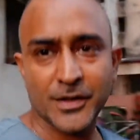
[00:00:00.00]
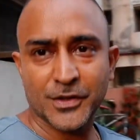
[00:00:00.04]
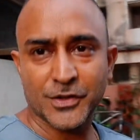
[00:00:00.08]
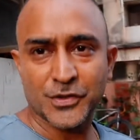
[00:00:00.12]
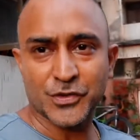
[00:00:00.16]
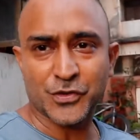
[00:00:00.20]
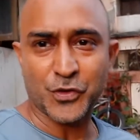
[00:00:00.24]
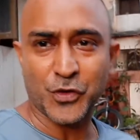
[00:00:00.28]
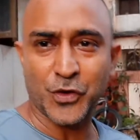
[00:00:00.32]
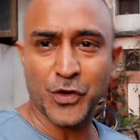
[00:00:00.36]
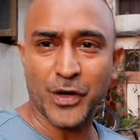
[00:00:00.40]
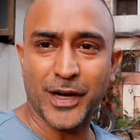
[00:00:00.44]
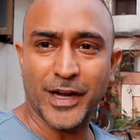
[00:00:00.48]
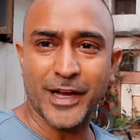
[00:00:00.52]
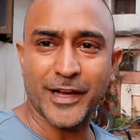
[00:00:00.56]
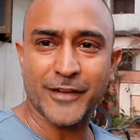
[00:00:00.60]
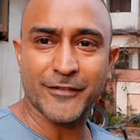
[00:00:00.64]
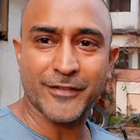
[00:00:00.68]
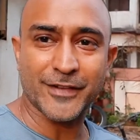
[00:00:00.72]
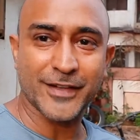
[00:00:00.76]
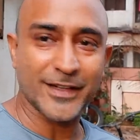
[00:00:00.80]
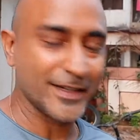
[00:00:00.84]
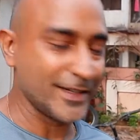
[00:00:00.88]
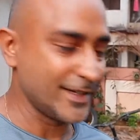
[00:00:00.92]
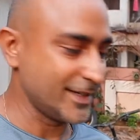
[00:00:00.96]
So I
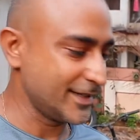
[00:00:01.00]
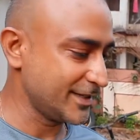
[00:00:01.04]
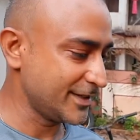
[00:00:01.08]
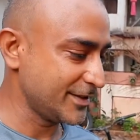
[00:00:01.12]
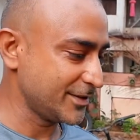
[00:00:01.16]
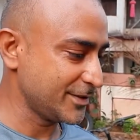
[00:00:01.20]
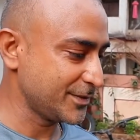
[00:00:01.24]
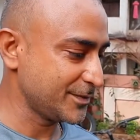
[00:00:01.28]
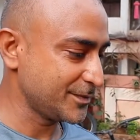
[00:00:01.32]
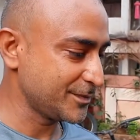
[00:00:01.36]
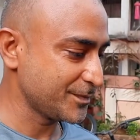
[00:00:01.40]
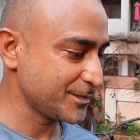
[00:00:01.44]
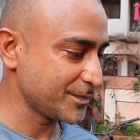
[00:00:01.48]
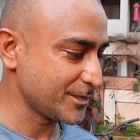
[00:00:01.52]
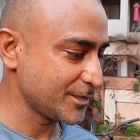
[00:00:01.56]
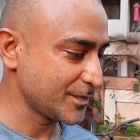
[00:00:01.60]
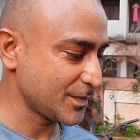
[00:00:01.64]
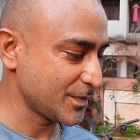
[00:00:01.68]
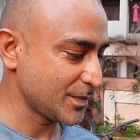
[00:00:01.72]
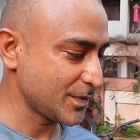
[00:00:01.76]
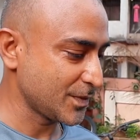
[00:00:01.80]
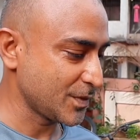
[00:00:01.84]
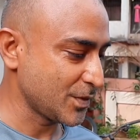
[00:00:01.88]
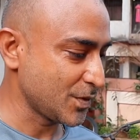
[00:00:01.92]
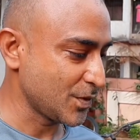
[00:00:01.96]
will
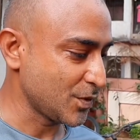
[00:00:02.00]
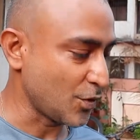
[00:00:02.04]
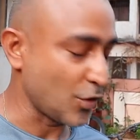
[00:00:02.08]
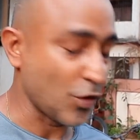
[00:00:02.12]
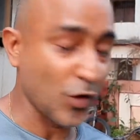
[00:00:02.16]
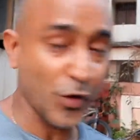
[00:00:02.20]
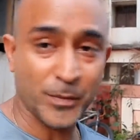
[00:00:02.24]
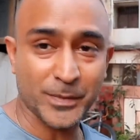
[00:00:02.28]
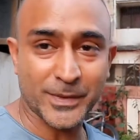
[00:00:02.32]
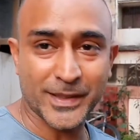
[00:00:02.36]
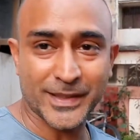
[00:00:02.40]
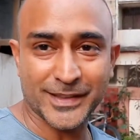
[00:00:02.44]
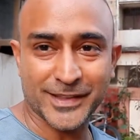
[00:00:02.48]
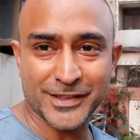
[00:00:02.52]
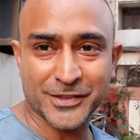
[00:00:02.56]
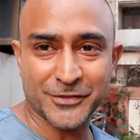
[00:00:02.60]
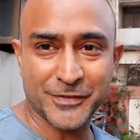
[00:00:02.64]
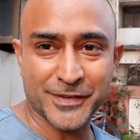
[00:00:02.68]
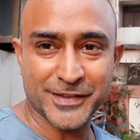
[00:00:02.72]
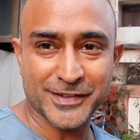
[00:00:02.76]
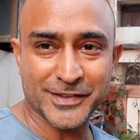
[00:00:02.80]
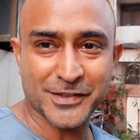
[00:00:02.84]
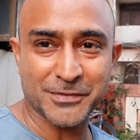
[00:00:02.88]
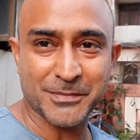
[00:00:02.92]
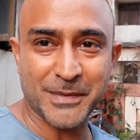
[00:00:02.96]
hope that this
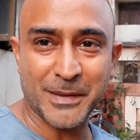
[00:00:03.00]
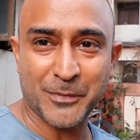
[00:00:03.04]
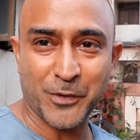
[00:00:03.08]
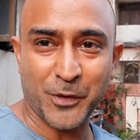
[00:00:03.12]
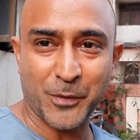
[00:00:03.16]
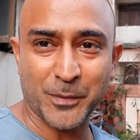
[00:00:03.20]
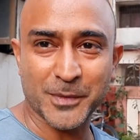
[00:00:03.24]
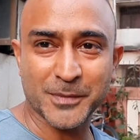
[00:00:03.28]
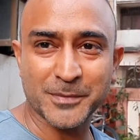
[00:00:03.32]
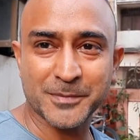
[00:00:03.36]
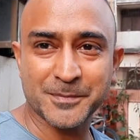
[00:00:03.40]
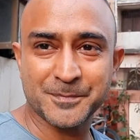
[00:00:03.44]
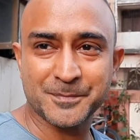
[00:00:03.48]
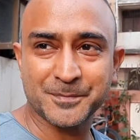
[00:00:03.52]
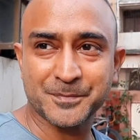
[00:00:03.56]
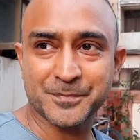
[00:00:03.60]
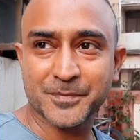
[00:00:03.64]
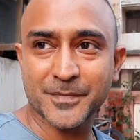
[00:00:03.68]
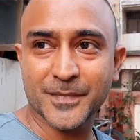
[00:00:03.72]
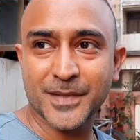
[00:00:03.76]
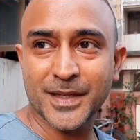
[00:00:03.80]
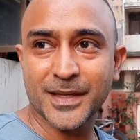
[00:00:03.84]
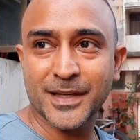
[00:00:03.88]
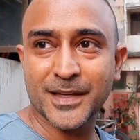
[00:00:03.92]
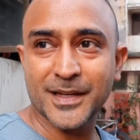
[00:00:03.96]
fixes my problem,
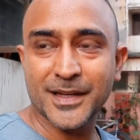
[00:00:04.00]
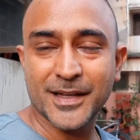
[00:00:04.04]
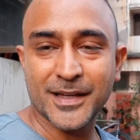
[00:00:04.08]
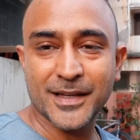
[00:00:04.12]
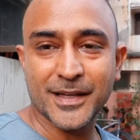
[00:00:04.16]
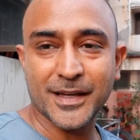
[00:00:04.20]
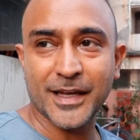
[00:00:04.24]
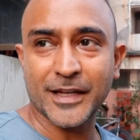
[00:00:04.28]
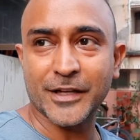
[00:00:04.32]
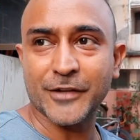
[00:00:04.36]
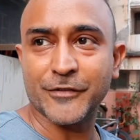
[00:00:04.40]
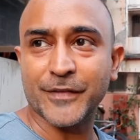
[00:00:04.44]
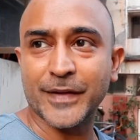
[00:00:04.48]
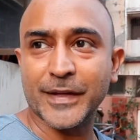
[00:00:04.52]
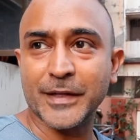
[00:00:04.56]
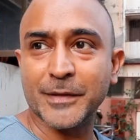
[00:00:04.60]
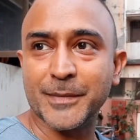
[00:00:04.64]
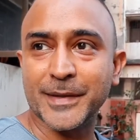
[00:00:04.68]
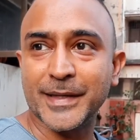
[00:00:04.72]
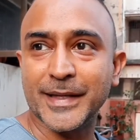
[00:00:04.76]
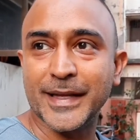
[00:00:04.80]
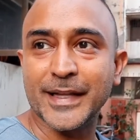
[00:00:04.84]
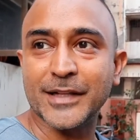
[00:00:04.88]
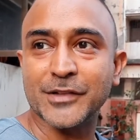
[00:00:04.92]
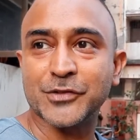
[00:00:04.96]
and if
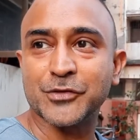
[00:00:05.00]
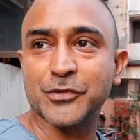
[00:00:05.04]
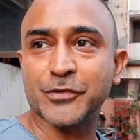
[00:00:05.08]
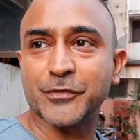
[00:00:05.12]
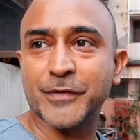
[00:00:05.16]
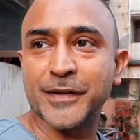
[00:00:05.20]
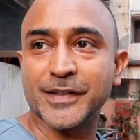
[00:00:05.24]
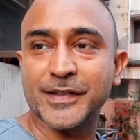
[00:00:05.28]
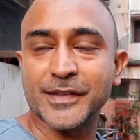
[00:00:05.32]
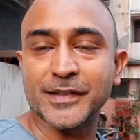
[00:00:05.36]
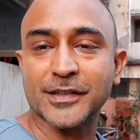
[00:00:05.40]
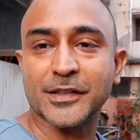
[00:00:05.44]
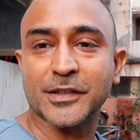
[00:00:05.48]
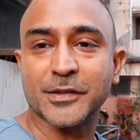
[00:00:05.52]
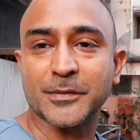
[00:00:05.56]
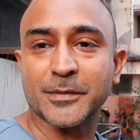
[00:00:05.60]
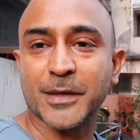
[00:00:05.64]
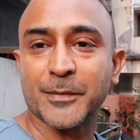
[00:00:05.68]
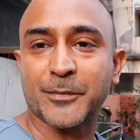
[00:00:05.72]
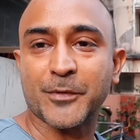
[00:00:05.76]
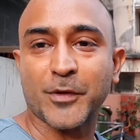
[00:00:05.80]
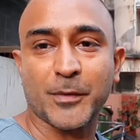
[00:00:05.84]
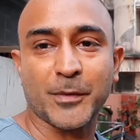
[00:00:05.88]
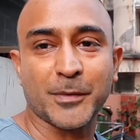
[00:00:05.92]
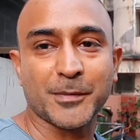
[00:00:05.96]
anybody else who's facing the
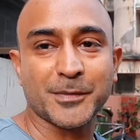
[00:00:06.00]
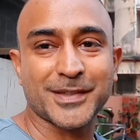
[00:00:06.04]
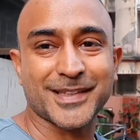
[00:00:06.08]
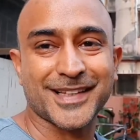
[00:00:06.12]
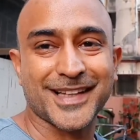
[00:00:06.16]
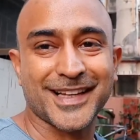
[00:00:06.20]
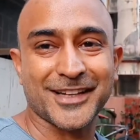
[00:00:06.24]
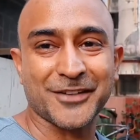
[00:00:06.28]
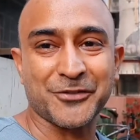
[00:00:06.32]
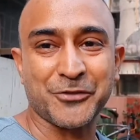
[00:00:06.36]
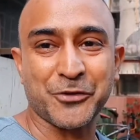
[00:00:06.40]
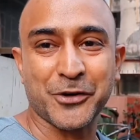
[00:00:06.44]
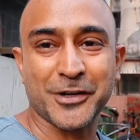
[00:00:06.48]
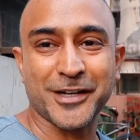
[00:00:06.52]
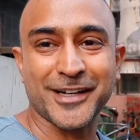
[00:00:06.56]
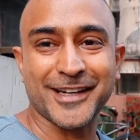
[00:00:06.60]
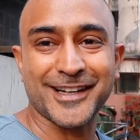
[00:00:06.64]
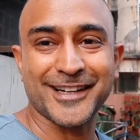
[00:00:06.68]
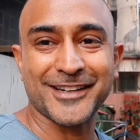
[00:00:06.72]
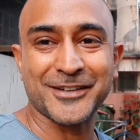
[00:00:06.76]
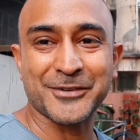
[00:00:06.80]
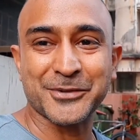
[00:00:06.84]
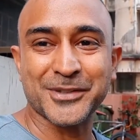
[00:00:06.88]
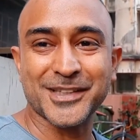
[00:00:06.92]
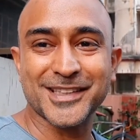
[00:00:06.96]
similar problems can go ahead
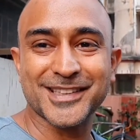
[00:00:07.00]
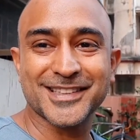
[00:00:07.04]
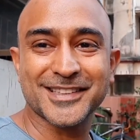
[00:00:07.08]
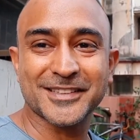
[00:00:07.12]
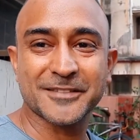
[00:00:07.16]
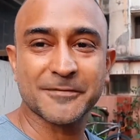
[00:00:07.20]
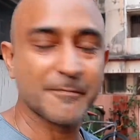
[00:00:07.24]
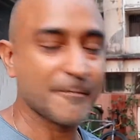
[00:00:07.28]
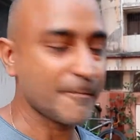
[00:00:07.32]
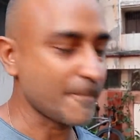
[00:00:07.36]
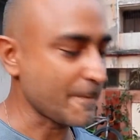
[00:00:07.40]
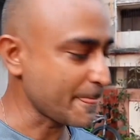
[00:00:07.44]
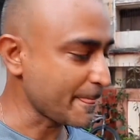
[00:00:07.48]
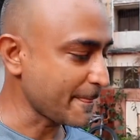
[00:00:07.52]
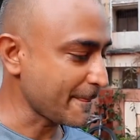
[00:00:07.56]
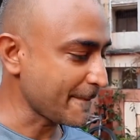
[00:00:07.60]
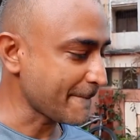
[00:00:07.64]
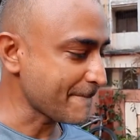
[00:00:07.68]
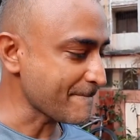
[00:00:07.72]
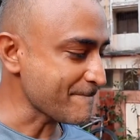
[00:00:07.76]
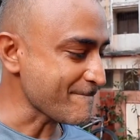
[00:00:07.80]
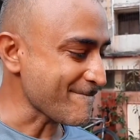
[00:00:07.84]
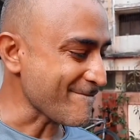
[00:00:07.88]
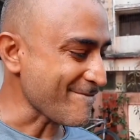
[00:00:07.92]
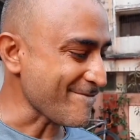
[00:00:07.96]
and do this.
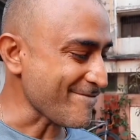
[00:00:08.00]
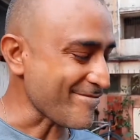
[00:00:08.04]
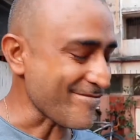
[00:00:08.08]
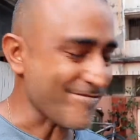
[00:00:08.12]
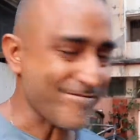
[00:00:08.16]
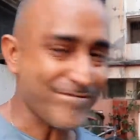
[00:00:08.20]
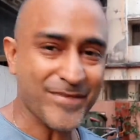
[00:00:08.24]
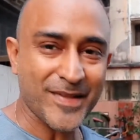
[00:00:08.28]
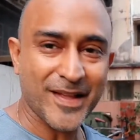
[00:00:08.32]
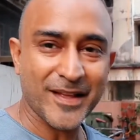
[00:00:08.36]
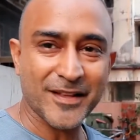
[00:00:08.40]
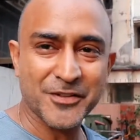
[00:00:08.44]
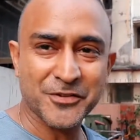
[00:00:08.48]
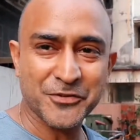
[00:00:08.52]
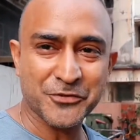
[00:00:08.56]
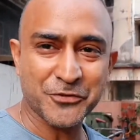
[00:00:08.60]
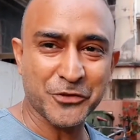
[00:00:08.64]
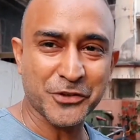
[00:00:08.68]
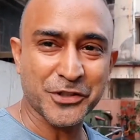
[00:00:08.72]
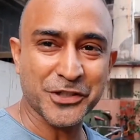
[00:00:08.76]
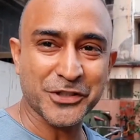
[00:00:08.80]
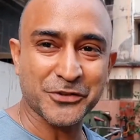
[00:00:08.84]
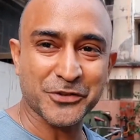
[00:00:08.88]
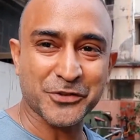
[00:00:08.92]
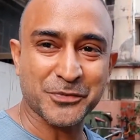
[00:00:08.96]
You
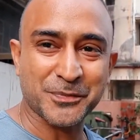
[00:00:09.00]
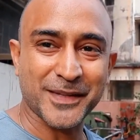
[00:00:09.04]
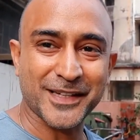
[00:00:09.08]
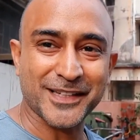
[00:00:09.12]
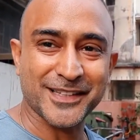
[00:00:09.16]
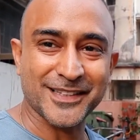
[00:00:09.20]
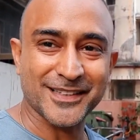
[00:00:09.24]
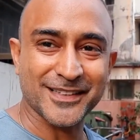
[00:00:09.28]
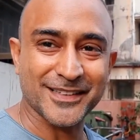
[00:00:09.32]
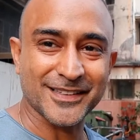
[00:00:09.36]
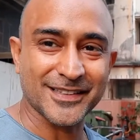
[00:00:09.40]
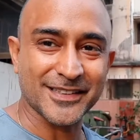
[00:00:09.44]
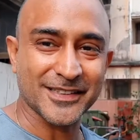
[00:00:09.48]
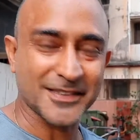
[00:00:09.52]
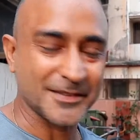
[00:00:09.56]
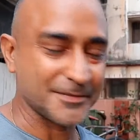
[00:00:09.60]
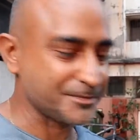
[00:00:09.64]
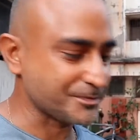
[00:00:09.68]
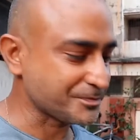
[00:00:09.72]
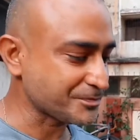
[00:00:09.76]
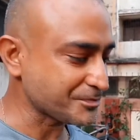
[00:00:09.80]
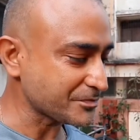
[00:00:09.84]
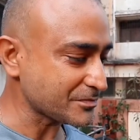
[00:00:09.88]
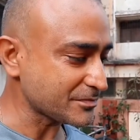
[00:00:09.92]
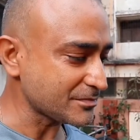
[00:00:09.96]
don't need to spend
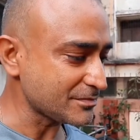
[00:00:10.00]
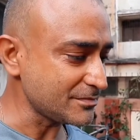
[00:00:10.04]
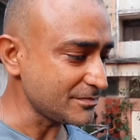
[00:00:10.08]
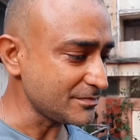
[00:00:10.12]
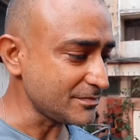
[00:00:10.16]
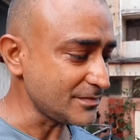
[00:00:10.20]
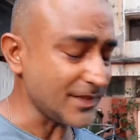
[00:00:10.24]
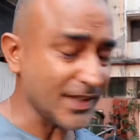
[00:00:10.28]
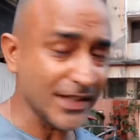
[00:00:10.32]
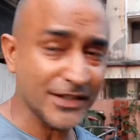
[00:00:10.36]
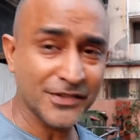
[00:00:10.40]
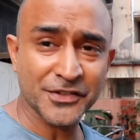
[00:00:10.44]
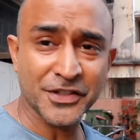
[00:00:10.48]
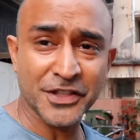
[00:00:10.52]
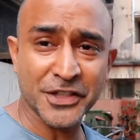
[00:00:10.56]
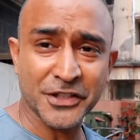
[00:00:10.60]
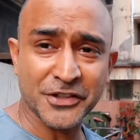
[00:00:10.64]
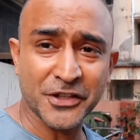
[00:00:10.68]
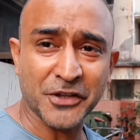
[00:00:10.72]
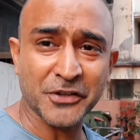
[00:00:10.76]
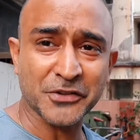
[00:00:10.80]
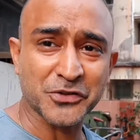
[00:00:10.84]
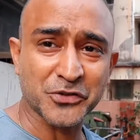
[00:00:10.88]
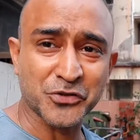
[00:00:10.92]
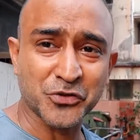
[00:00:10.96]

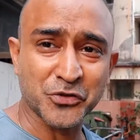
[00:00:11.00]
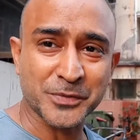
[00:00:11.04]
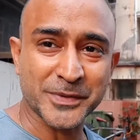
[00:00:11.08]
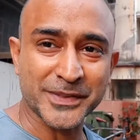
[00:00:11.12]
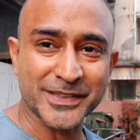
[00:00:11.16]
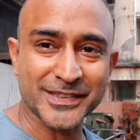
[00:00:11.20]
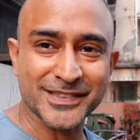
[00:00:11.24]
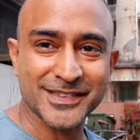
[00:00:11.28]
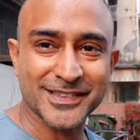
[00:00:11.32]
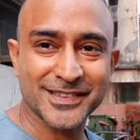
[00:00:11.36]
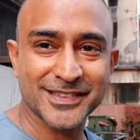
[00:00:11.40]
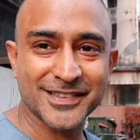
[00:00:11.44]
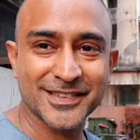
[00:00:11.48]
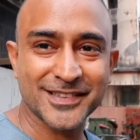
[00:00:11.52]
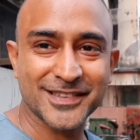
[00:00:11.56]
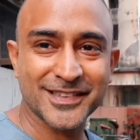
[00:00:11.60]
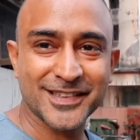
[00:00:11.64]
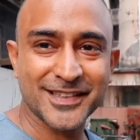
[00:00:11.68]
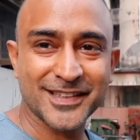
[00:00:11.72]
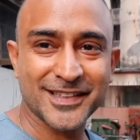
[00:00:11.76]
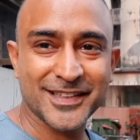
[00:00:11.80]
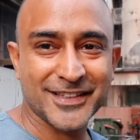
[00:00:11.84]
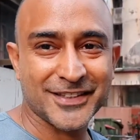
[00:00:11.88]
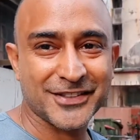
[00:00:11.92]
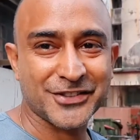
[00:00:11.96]
30,000 rupees
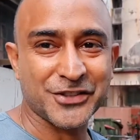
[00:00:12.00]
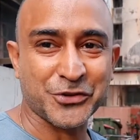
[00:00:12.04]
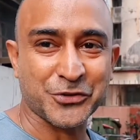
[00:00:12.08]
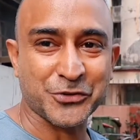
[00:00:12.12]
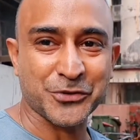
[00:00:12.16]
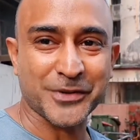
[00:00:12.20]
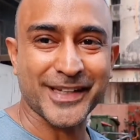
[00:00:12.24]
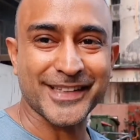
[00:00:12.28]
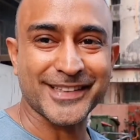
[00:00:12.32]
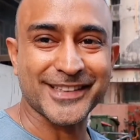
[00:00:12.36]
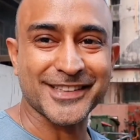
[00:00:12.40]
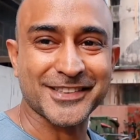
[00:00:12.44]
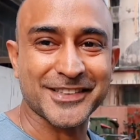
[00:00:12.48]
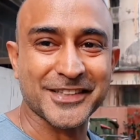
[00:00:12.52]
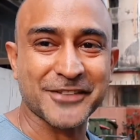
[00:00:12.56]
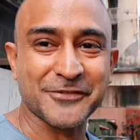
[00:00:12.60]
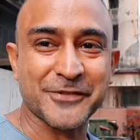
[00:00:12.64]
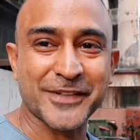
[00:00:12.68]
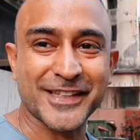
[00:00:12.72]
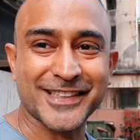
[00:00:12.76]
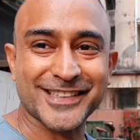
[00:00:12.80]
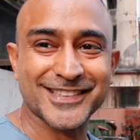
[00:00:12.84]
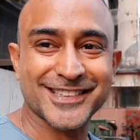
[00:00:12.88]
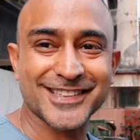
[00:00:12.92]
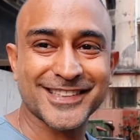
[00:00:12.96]
just to get this thing
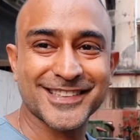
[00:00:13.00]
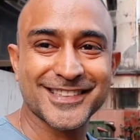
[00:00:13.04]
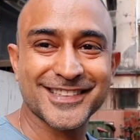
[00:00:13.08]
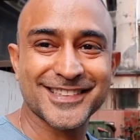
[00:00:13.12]
fixed.